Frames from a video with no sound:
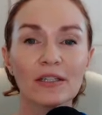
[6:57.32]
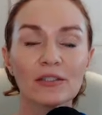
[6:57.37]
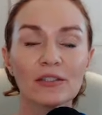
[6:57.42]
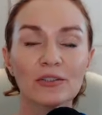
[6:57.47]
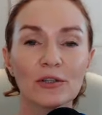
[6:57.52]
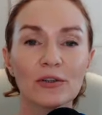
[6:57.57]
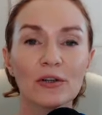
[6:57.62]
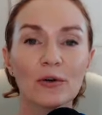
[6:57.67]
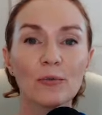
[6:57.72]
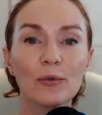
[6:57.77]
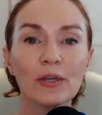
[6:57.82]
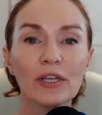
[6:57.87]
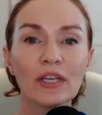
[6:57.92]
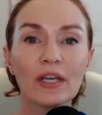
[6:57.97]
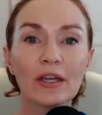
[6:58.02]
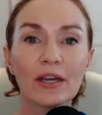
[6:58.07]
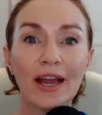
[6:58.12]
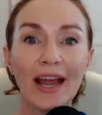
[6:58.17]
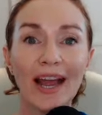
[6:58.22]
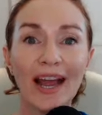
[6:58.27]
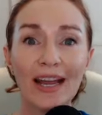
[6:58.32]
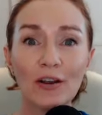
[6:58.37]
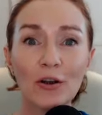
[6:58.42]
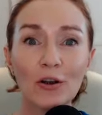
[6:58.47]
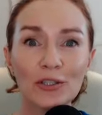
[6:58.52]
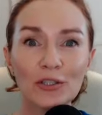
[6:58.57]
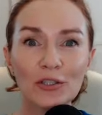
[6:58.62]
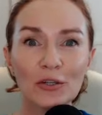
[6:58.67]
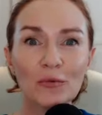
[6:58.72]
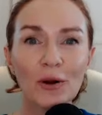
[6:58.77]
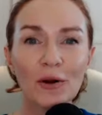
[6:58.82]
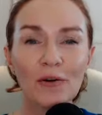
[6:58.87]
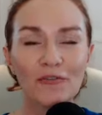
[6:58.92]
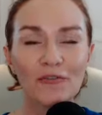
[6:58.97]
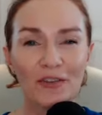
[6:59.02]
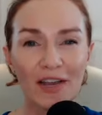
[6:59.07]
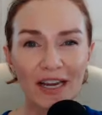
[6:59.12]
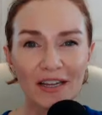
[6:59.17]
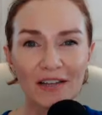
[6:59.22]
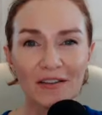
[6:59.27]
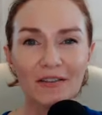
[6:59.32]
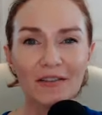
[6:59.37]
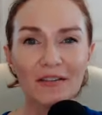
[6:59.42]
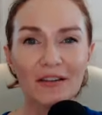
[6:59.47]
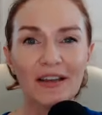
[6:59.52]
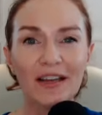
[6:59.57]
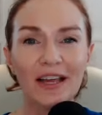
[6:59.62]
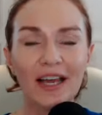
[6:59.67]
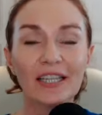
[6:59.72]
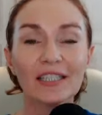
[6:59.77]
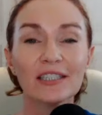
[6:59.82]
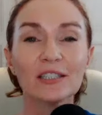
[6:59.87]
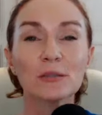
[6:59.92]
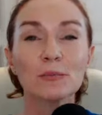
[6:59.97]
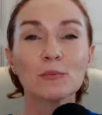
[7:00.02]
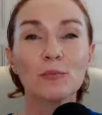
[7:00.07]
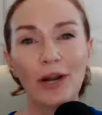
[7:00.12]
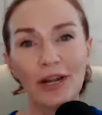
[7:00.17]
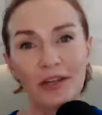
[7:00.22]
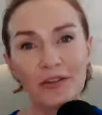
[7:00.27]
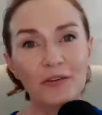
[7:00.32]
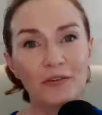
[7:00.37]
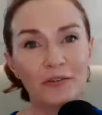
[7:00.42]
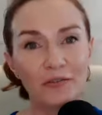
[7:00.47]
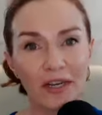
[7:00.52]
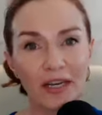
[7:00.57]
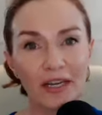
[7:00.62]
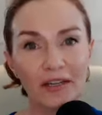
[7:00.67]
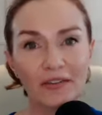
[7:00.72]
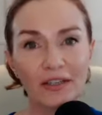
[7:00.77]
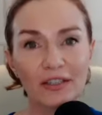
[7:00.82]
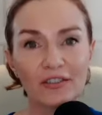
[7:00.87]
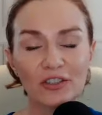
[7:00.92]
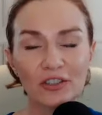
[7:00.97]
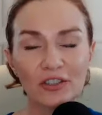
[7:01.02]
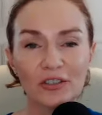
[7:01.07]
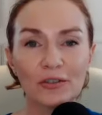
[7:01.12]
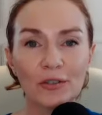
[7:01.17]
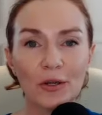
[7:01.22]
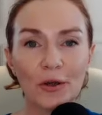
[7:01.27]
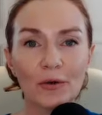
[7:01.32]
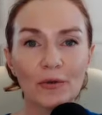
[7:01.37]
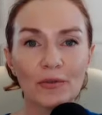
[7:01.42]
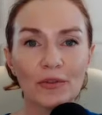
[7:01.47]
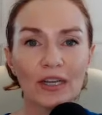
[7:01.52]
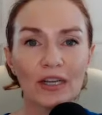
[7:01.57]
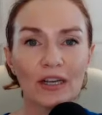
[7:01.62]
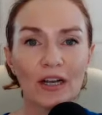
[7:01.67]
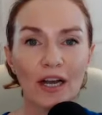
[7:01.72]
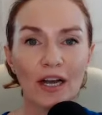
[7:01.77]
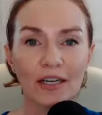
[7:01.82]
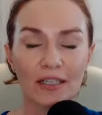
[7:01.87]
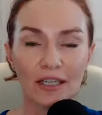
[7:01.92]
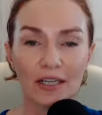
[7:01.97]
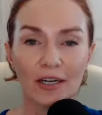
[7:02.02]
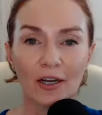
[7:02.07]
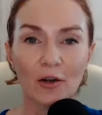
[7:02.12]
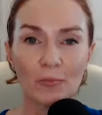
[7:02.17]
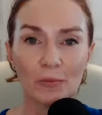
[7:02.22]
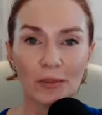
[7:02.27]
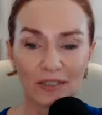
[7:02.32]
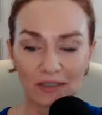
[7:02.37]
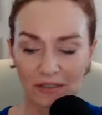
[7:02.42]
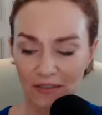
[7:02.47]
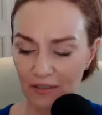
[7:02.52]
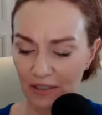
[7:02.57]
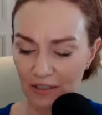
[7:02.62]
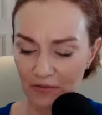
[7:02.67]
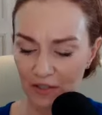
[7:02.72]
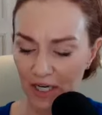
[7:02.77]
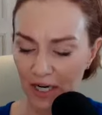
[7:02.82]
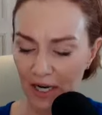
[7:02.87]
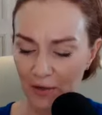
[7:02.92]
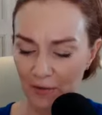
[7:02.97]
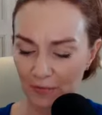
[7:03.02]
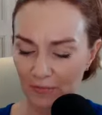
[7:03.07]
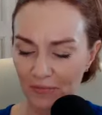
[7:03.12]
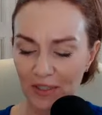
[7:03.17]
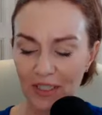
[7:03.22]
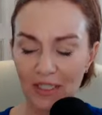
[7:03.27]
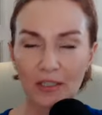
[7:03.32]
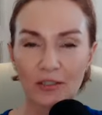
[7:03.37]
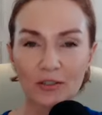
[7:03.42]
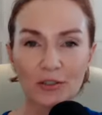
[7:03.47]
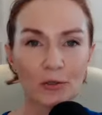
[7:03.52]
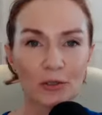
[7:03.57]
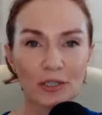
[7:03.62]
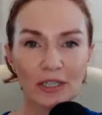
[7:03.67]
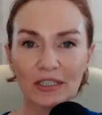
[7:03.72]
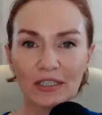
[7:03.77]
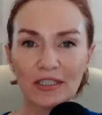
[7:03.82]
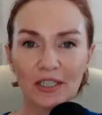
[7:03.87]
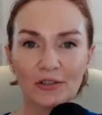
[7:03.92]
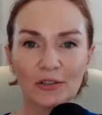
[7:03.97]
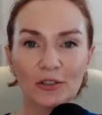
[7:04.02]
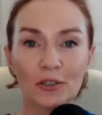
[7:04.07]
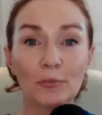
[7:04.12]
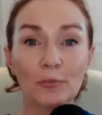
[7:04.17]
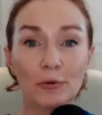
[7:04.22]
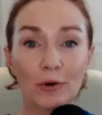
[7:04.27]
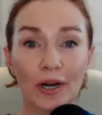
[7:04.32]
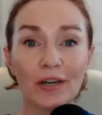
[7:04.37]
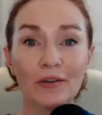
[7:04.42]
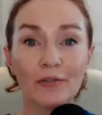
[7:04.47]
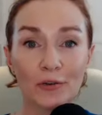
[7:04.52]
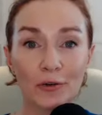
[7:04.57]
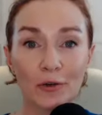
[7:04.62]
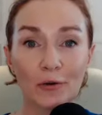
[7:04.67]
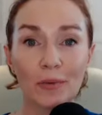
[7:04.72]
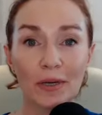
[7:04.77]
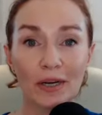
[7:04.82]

so that we can hang on to our faith and spread the faith and just know that God can help us to live it out. So continue to pray for your